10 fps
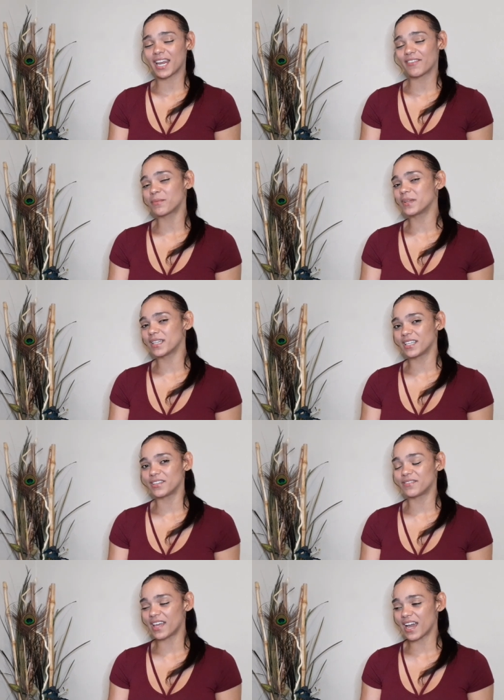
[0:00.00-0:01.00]
can't even
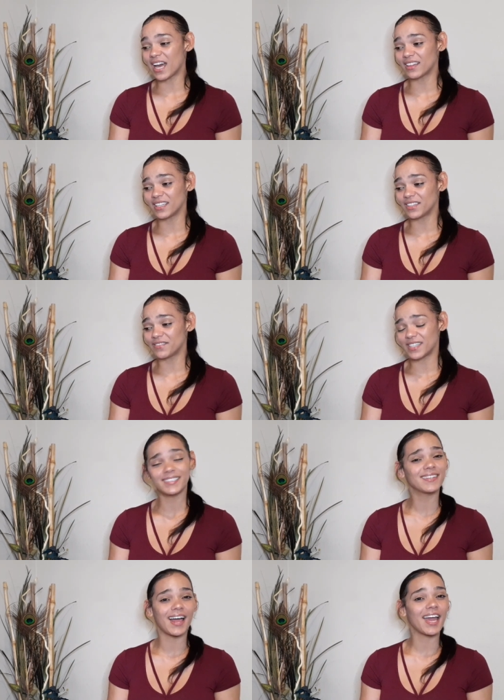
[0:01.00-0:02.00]
believe that I live
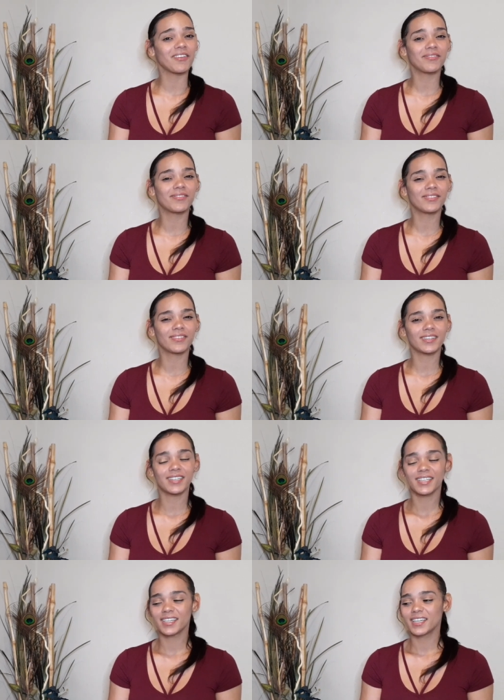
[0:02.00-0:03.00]
this life.
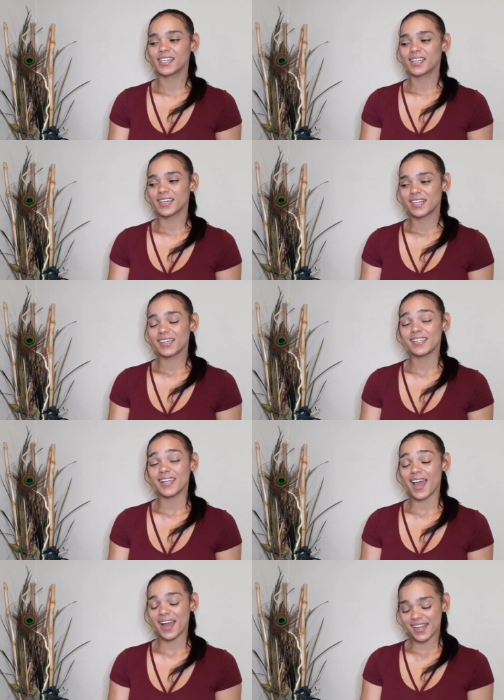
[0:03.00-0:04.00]
Yeah.